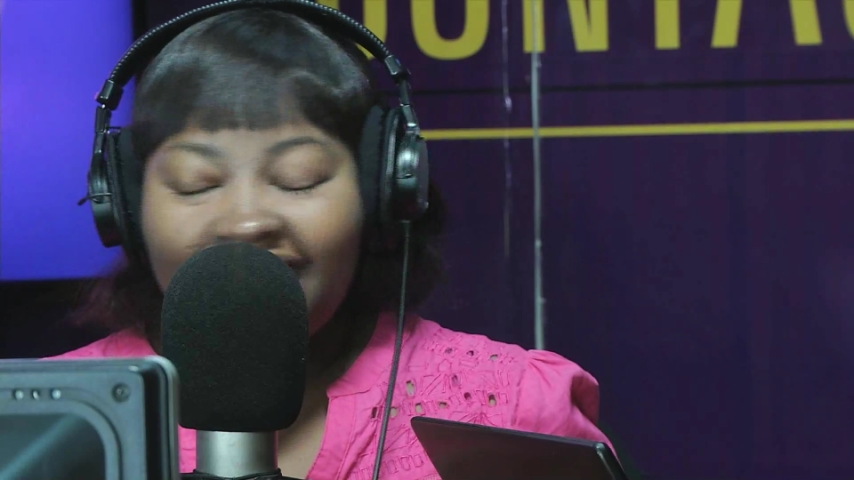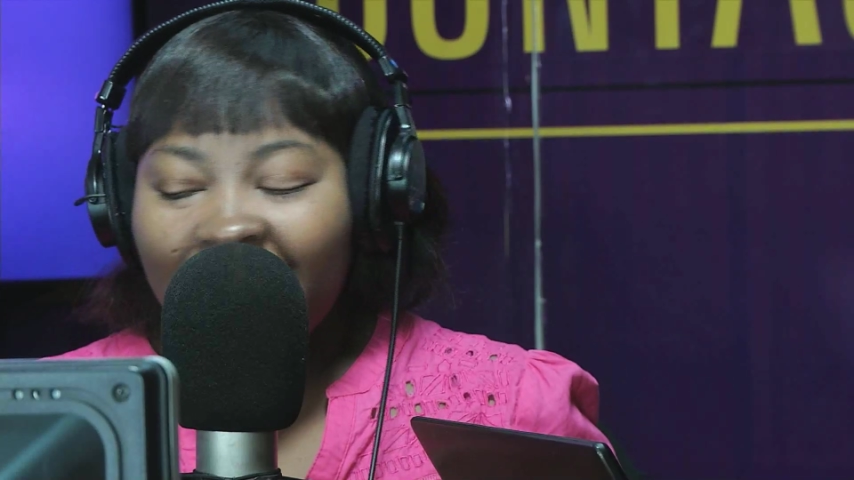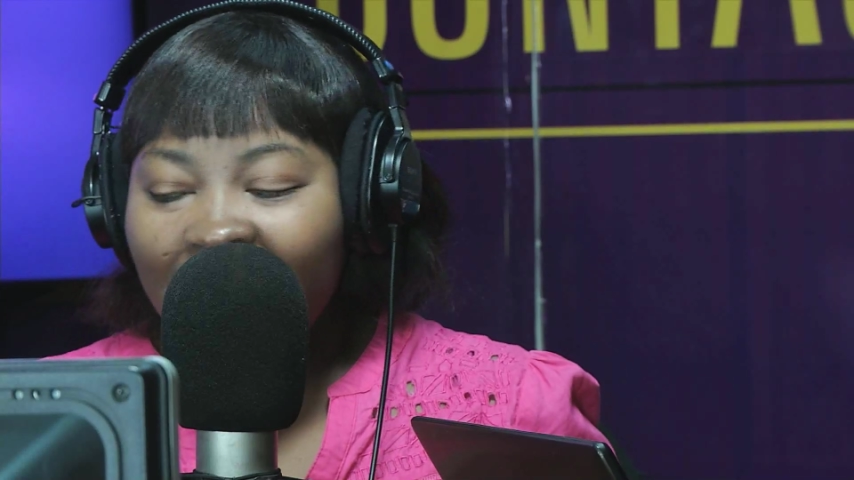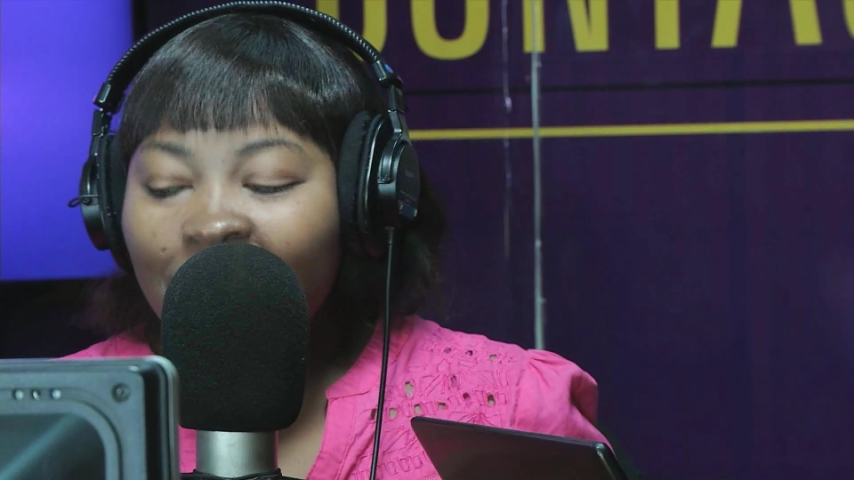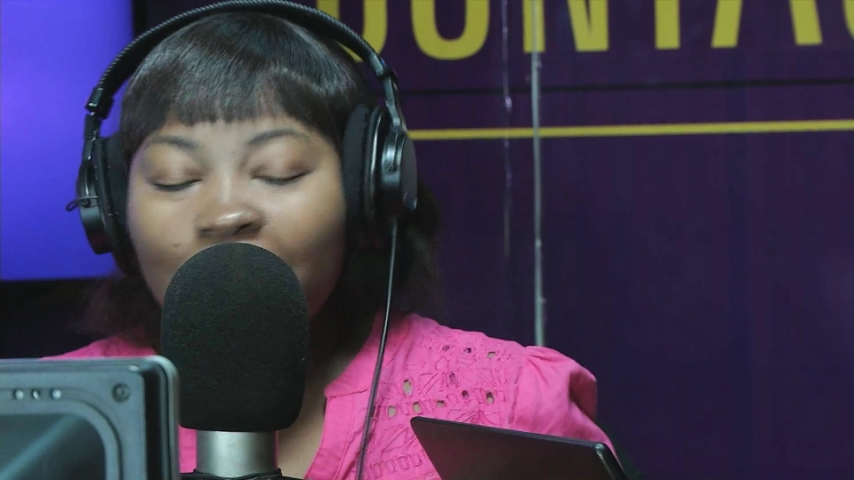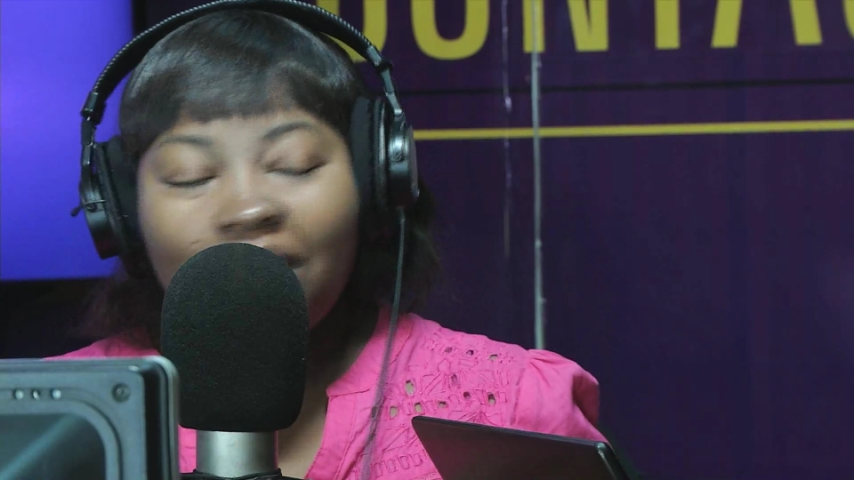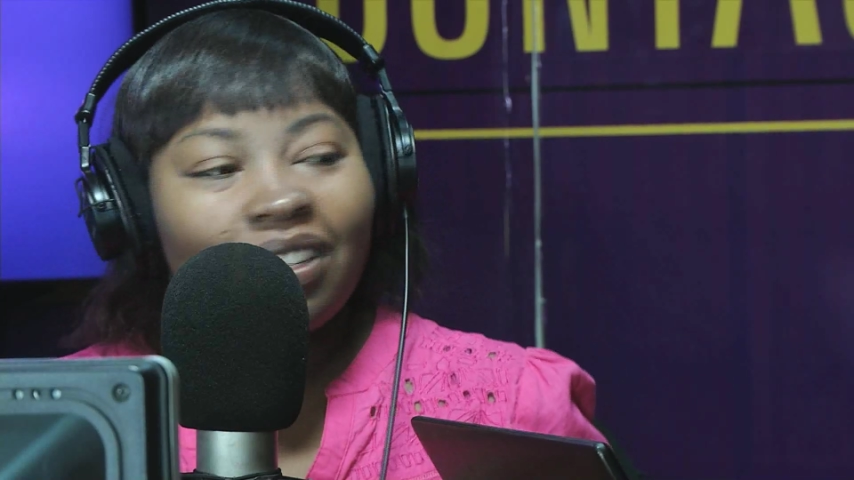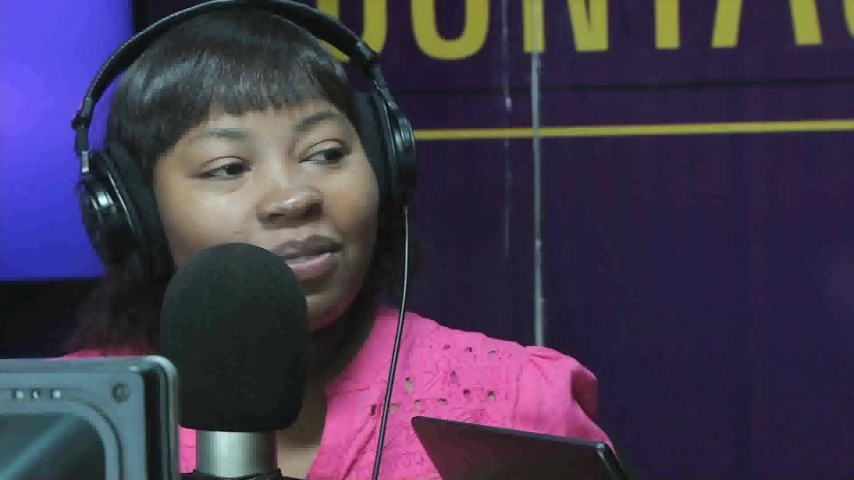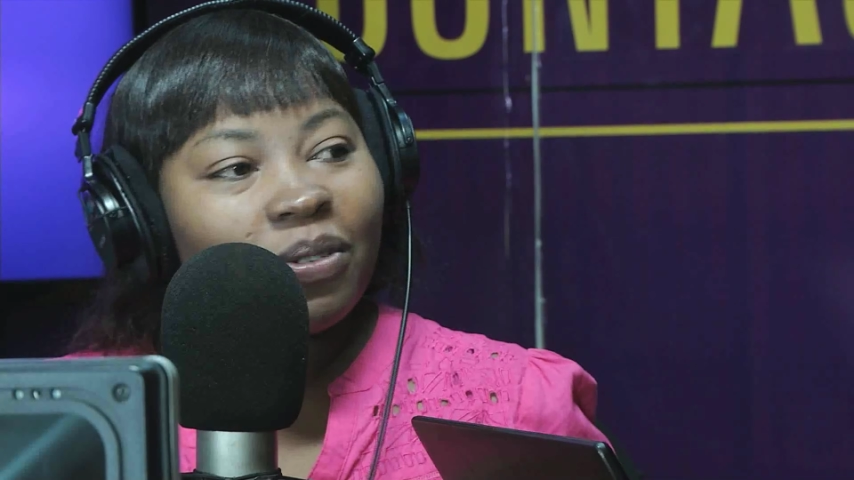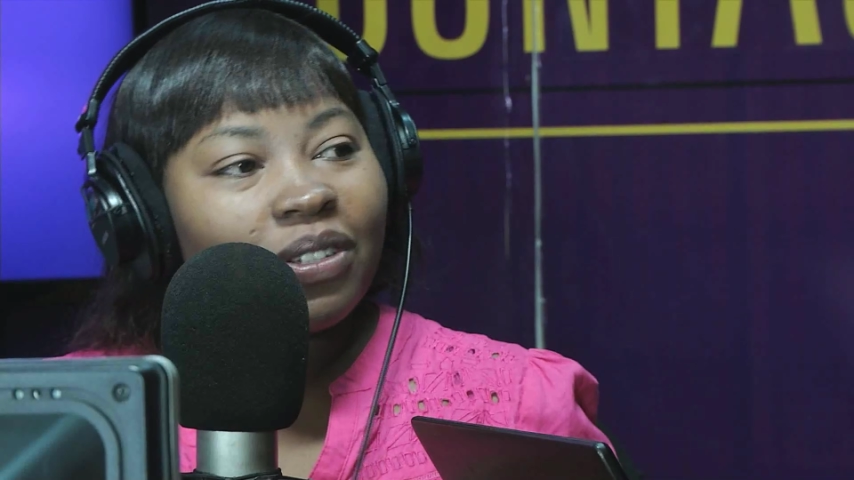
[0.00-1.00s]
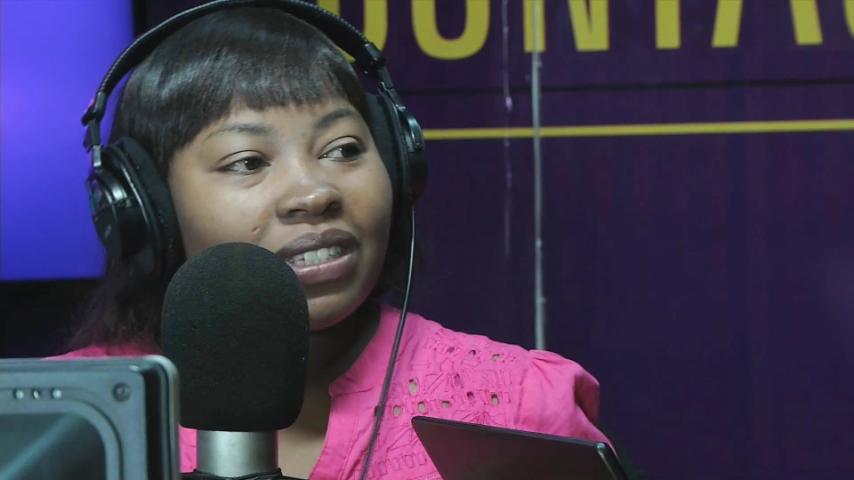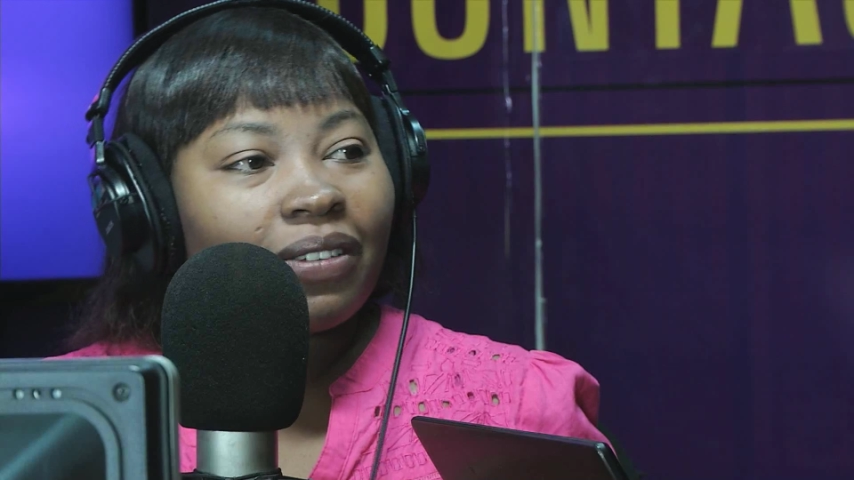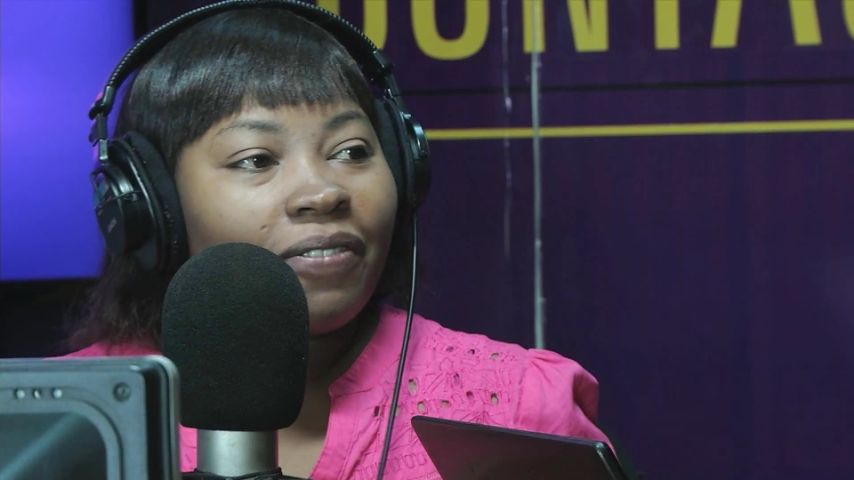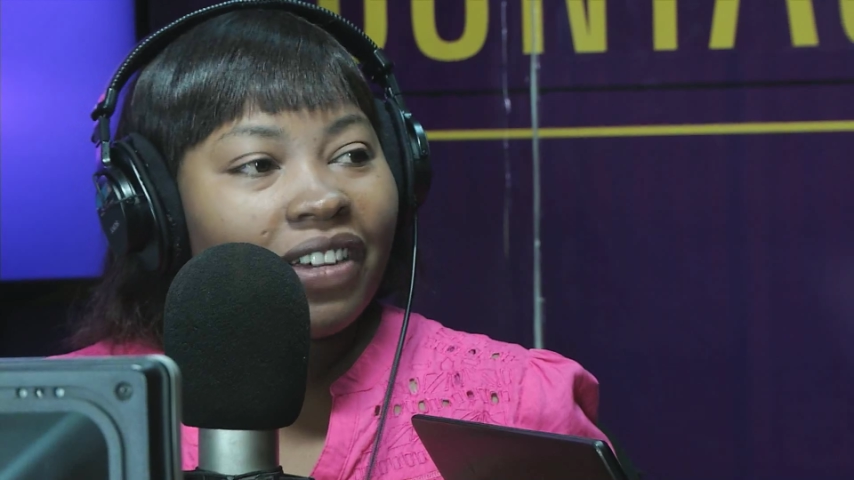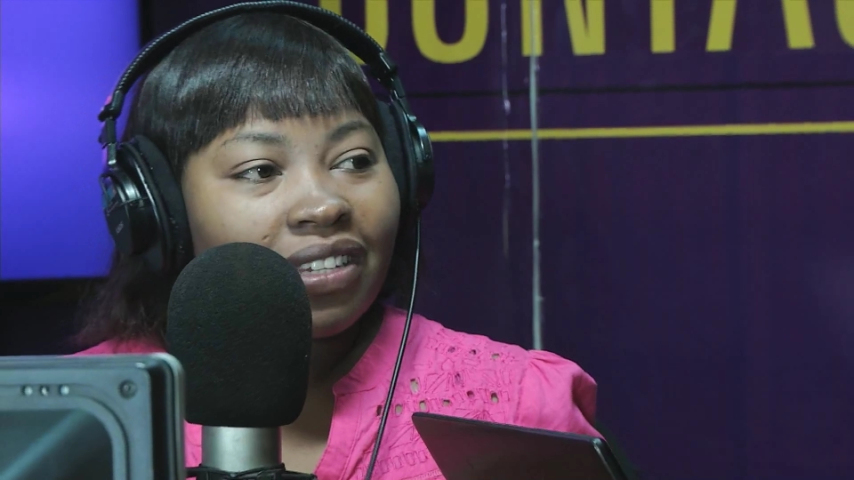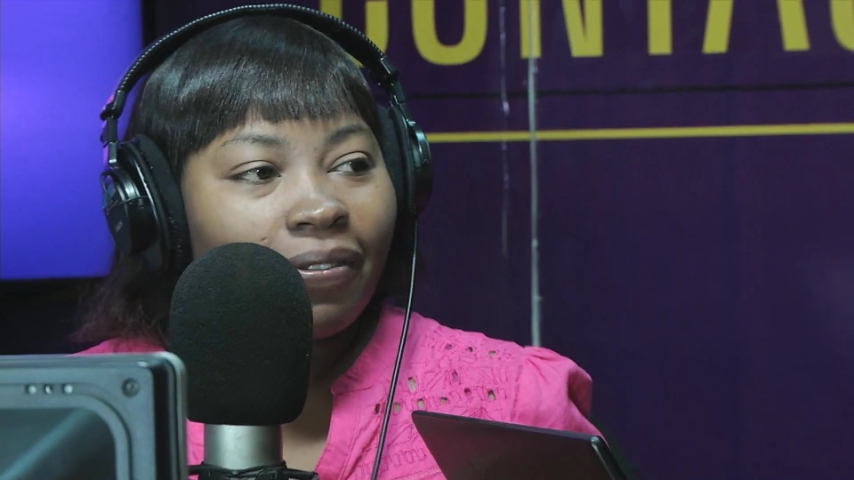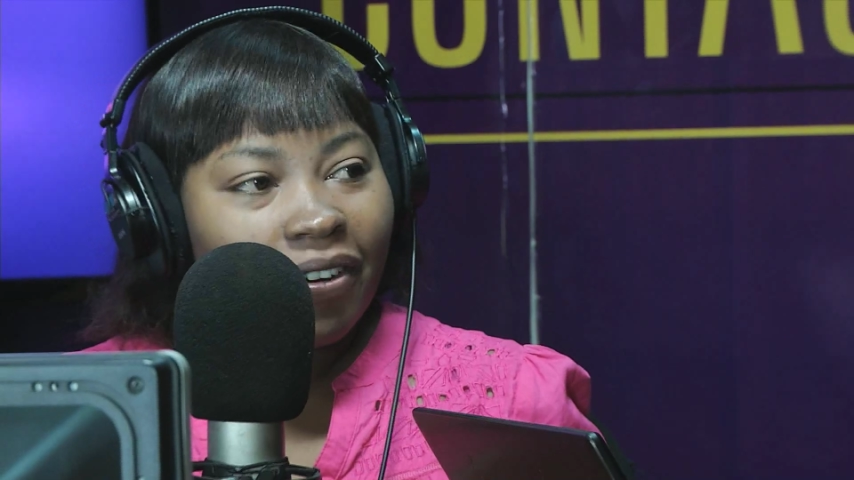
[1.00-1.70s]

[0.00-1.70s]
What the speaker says: this meat was first